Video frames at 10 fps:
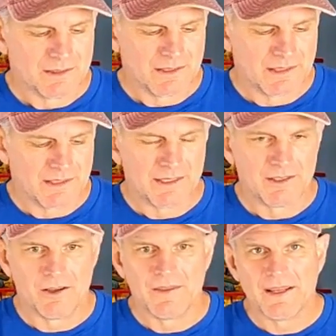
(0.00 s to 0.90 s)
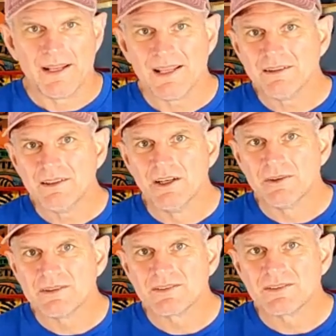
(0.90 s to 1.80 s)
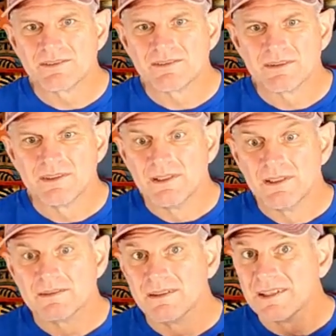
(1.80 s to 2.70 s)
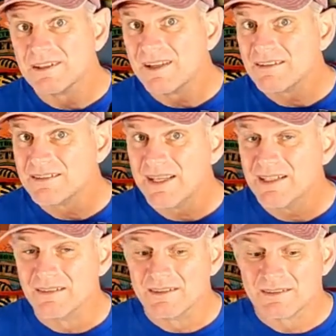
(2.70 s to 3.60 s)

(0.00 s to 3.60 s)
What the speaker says: and all that. And it's a little outdated.